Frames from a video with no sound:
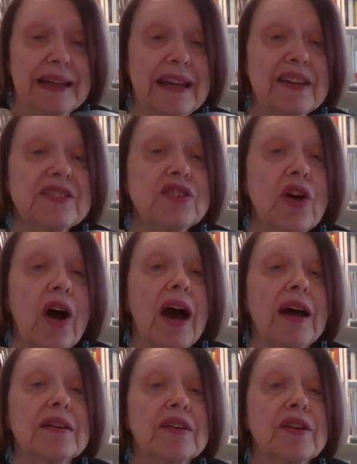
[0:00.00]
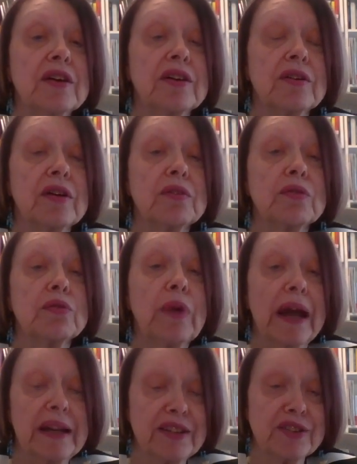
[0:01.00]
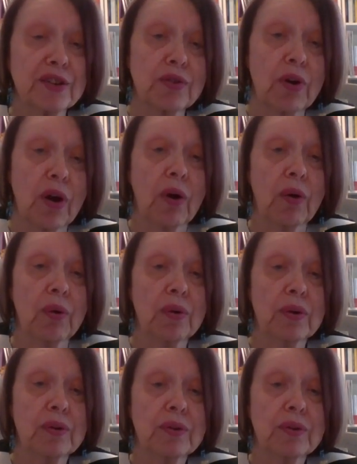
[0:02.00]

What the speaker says: is not ready to grow.